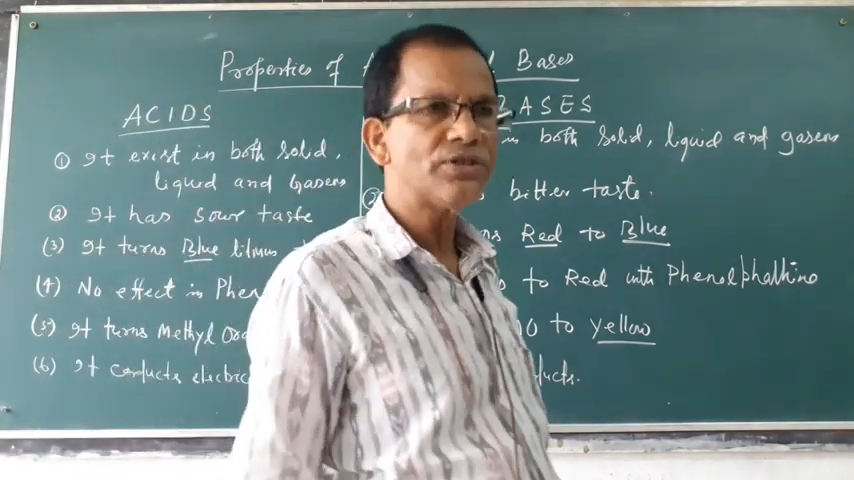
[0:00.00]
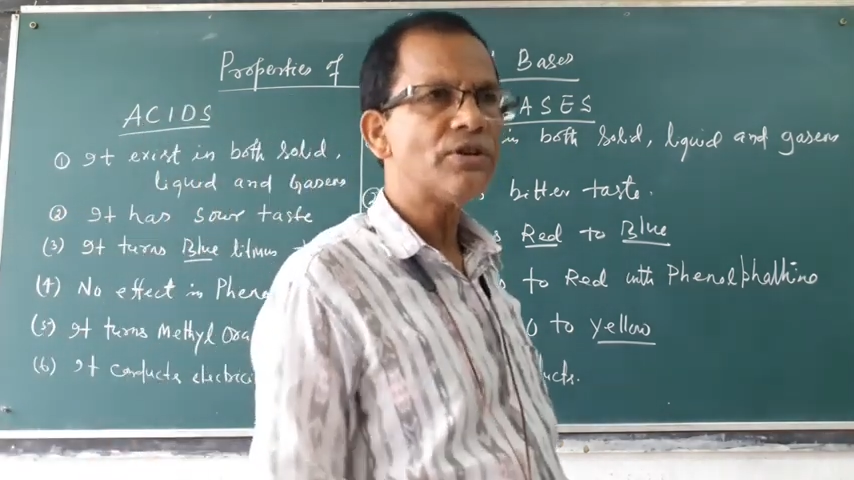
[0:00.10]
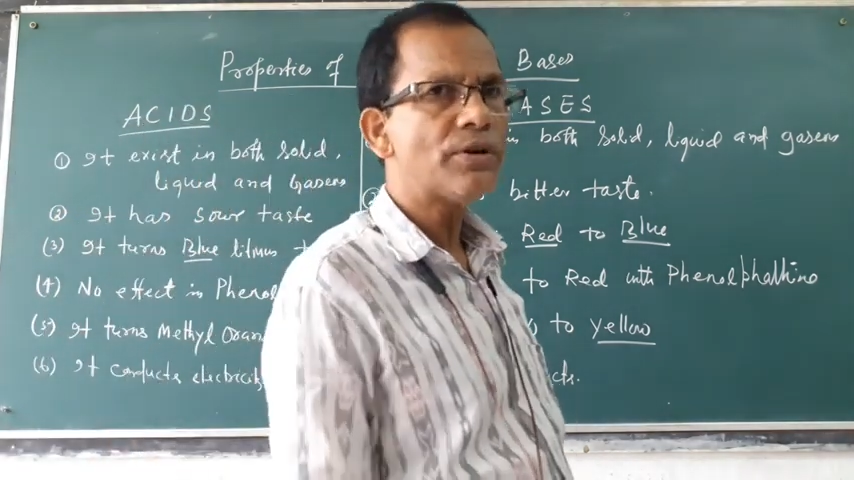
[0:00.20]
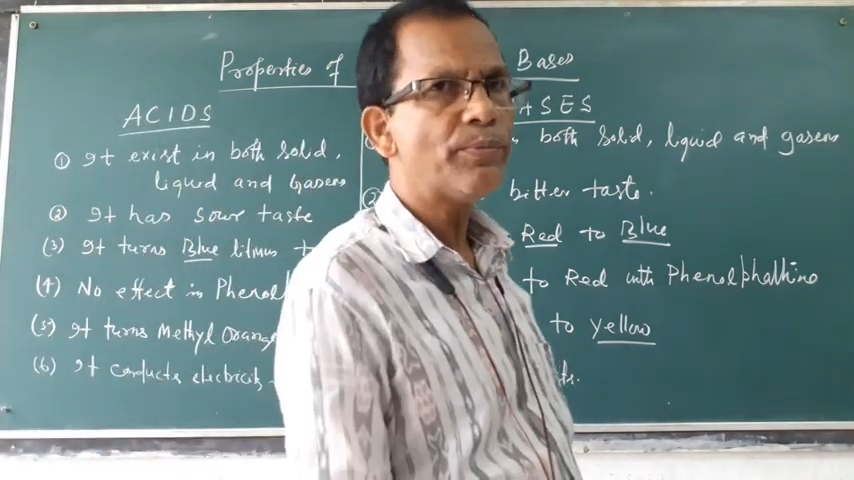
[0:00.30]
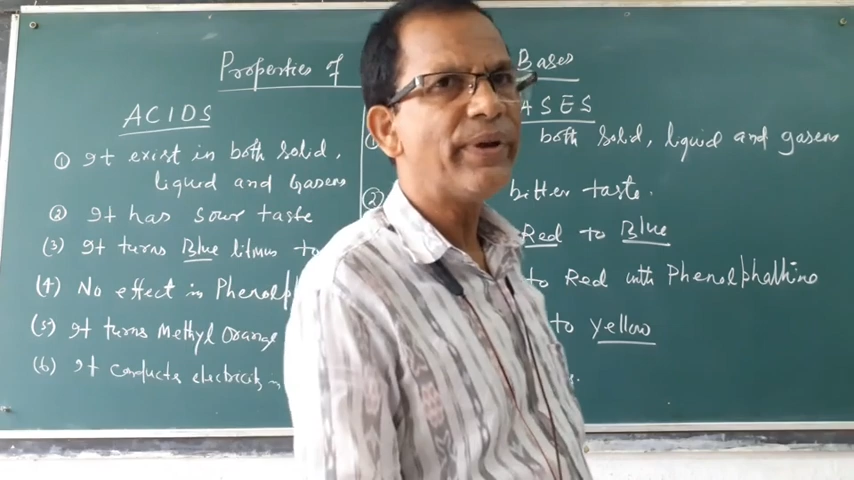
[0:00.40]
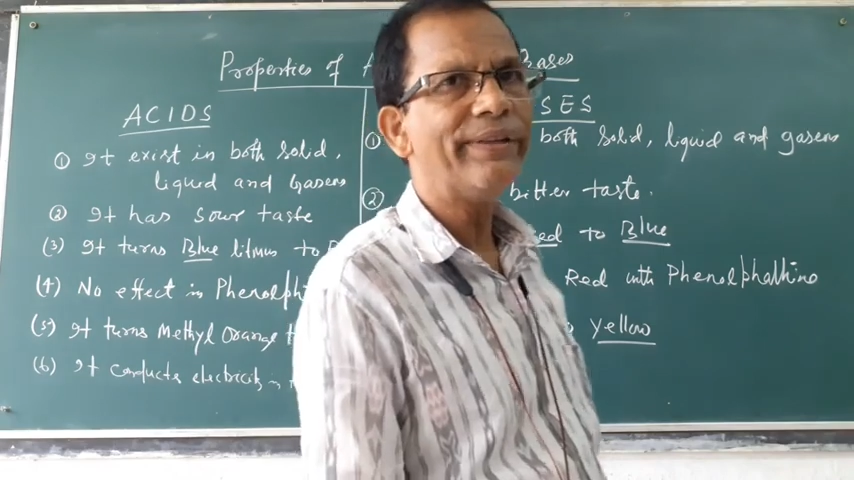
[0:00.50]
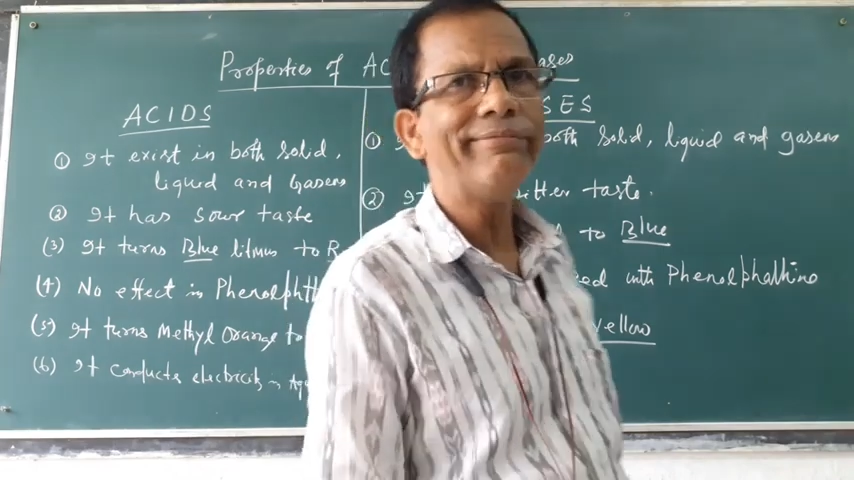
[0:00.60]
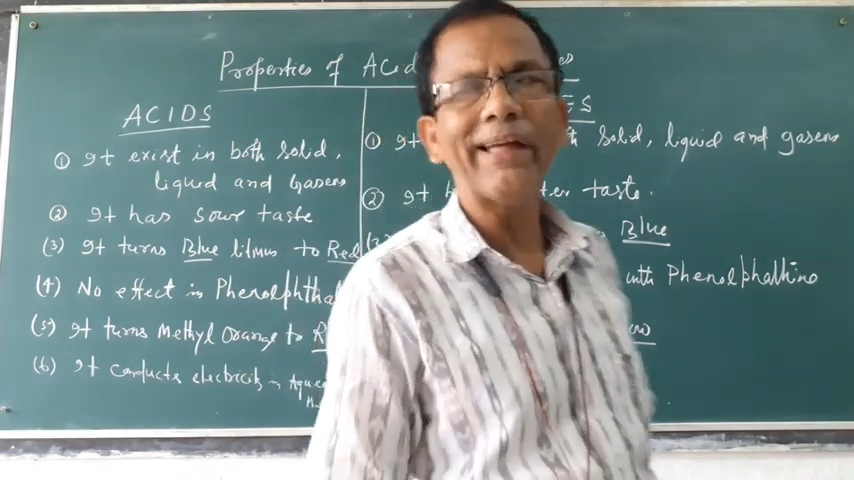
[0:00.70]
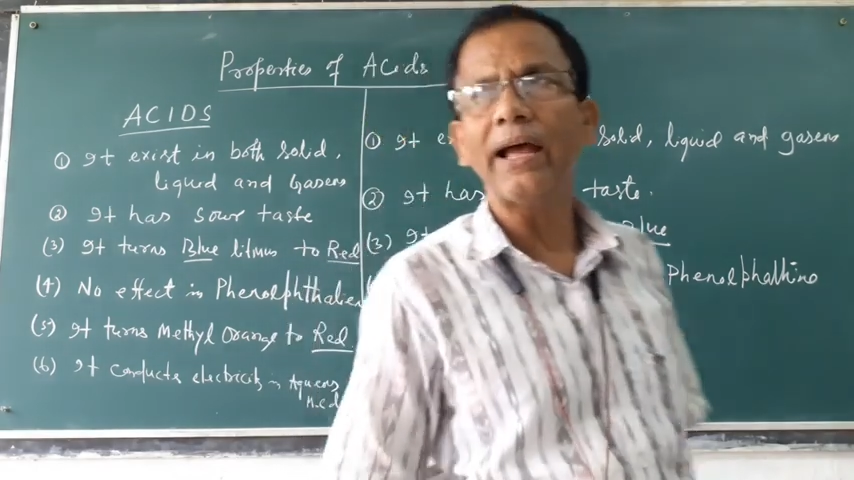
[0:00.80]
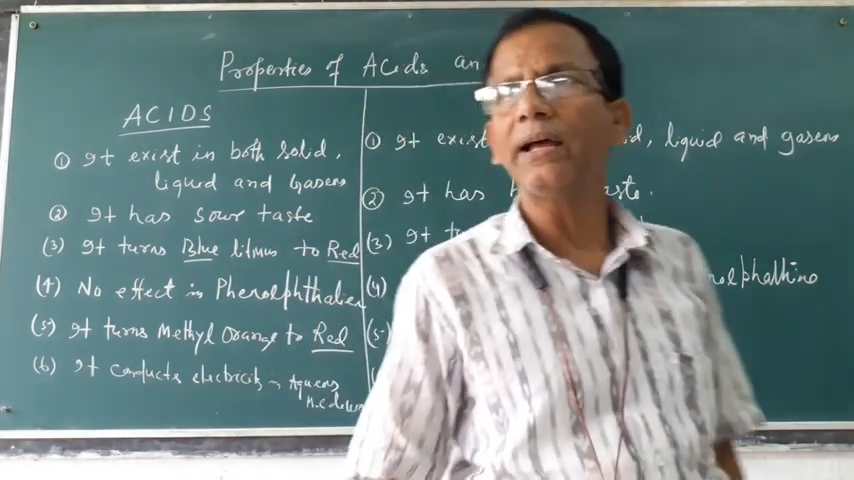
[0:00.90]
not
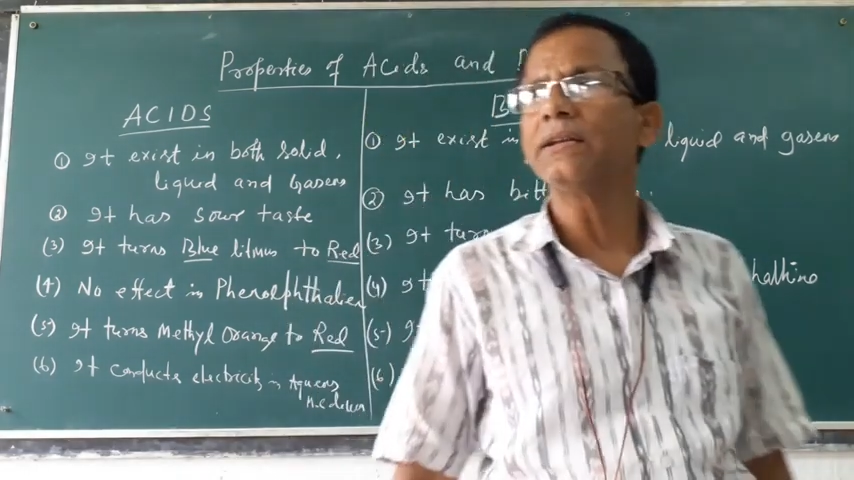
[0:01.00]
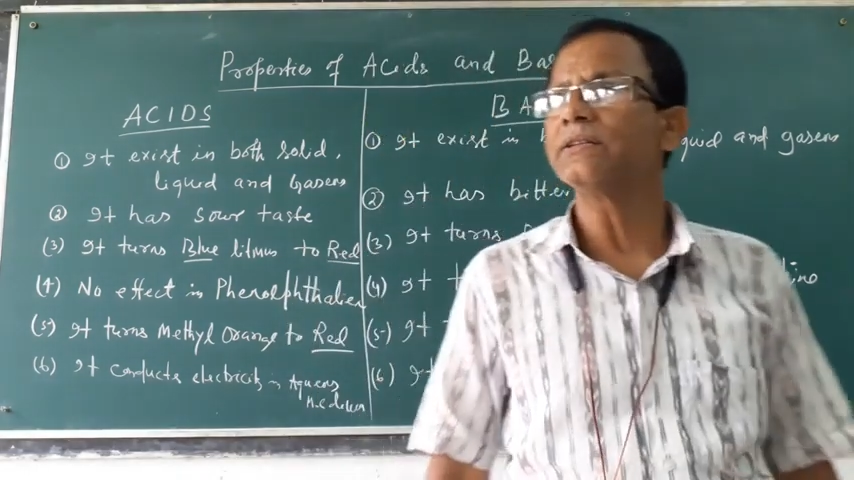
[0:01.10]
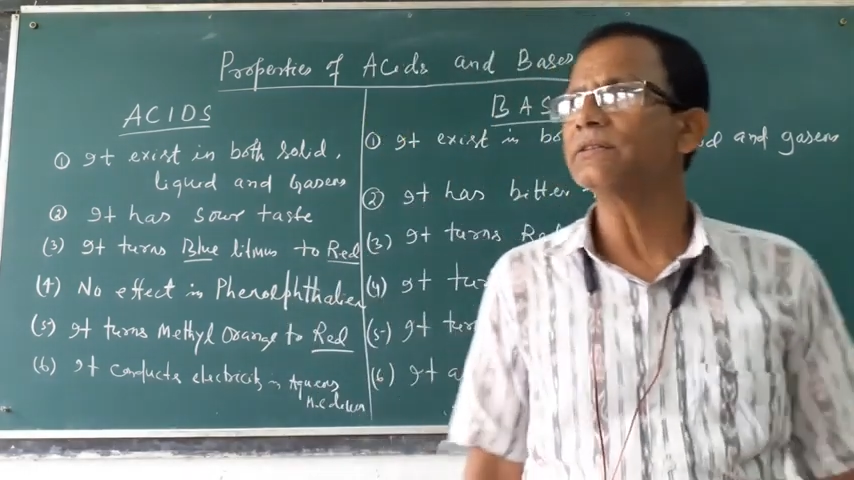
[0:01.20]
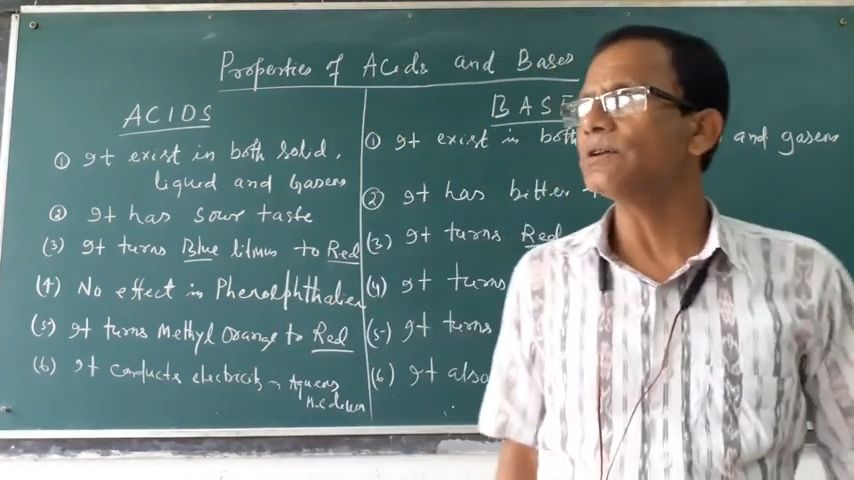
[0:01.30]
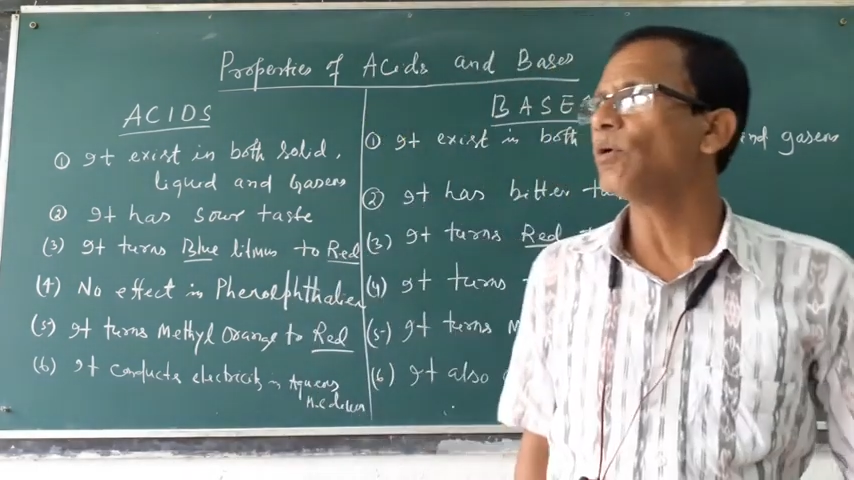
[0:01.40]
mean that